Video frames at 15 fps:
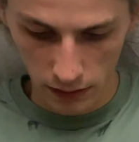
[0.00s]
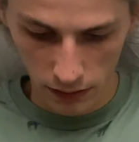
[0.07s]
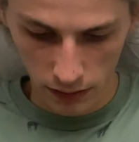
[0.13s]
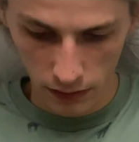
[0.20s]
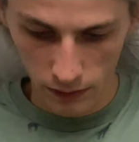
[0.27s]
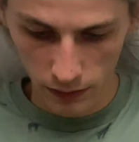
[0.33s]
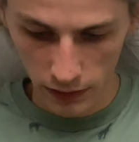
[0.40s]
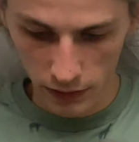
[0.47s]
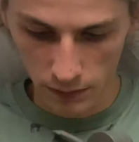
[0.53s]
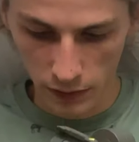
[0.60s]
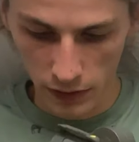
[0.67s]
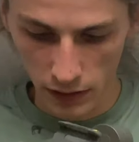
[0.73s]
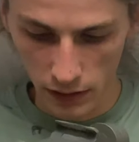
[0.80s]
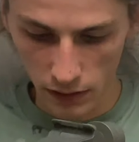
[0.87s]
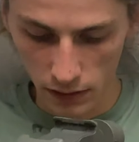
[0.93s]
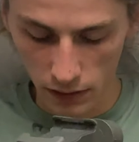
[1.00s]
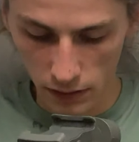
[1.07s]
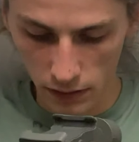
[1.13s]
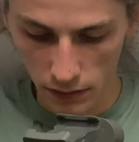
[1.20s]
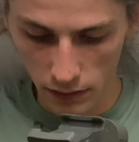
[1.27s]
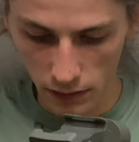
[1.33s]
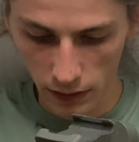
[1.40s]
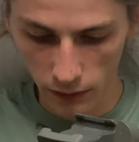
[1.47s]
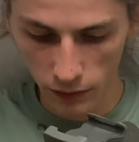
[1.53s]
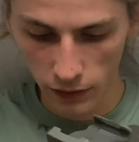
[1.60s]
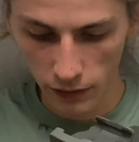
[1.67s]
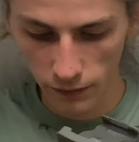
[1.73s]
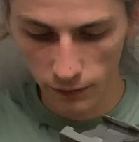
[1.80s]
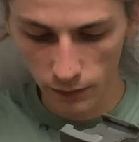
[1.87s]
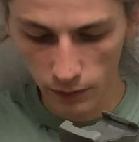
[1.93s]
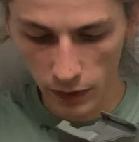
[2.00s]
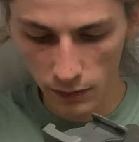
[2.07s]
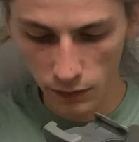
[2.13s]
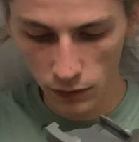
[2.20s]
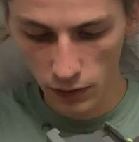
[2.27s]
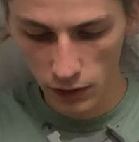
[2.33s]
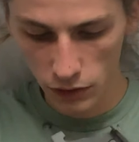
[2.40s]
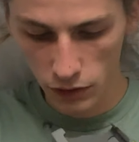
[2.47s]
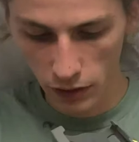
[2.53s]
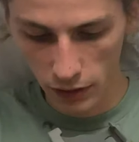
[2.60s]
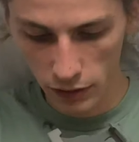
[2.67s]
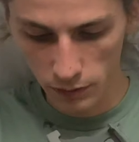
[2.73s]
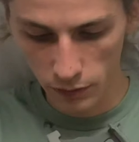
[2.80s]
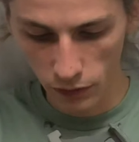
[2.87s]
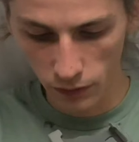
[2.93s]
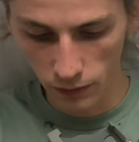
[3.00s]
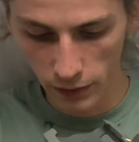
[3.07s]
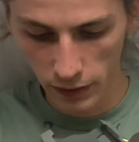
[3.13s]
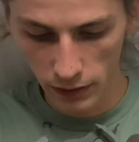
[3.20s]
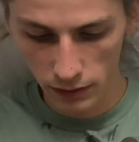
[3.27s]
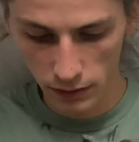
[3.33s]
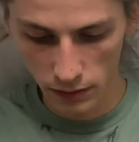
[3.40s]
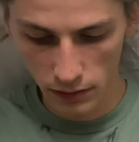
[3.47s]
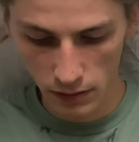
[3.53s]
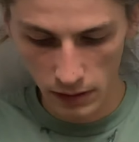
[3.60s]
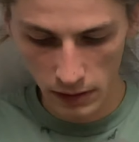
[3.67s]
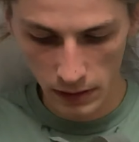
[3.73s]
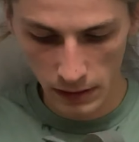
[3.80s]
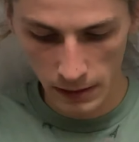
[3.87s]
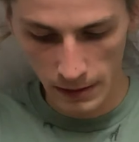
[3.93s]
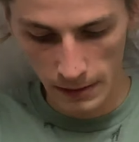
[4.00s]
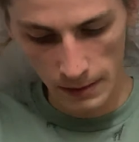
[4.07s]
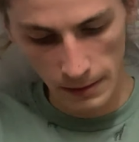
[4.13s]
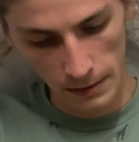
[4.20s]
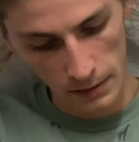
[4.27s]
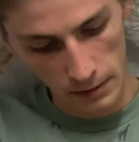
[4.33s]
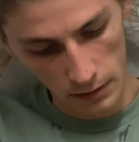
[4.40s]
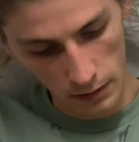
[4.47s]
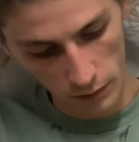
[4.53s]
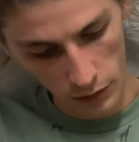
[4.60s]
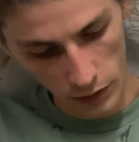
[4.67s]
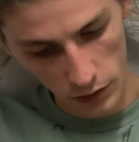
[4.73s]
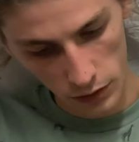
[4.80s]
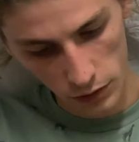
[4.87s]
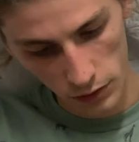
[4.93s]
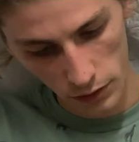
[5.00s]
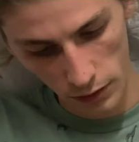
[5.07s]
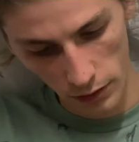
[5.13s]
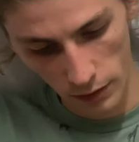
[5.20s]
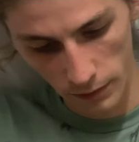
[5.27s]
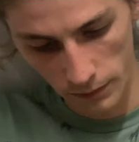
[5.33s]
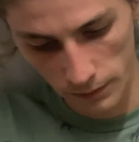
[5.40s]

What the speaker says: USB. I wonder if maybe you can charge both ways? I'm not sure.